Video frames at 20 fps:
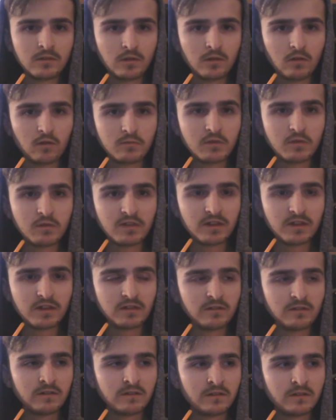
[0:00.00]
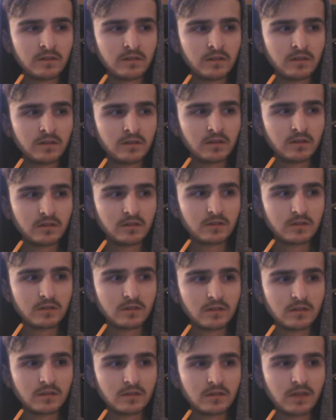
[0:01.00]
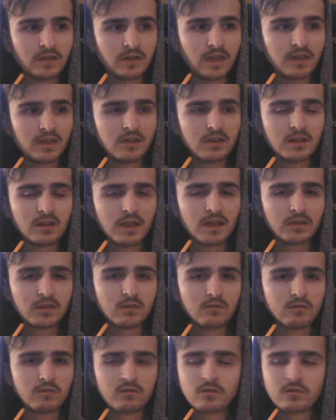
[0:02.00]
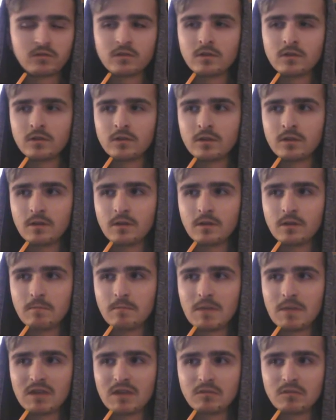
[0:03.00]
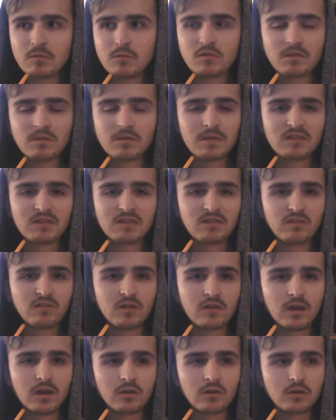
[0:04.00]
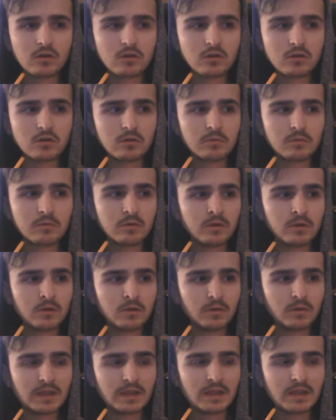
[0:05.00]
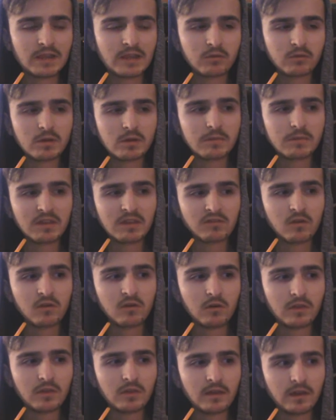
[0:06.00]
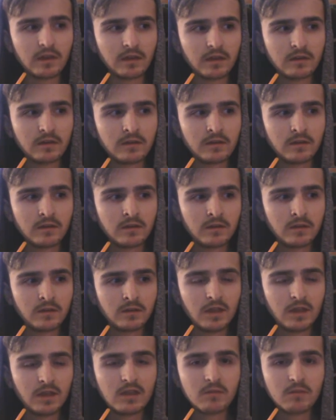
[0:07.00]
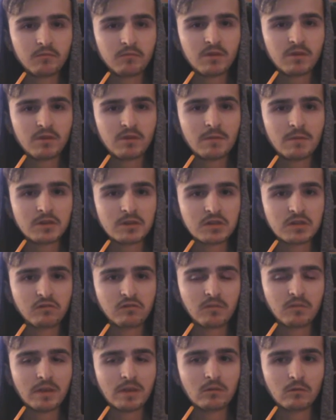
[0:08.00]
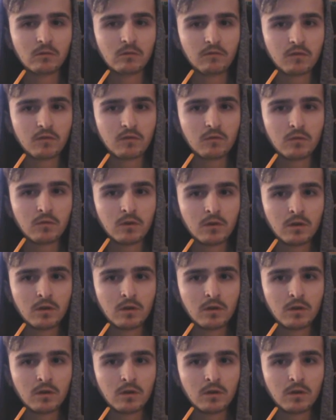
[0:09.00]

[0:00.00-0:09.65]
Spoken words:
Like, you know, like those music mixes you get on YouTube where they're like 20 minutes long and they're like pretty much instrumental with a few vocals here and there.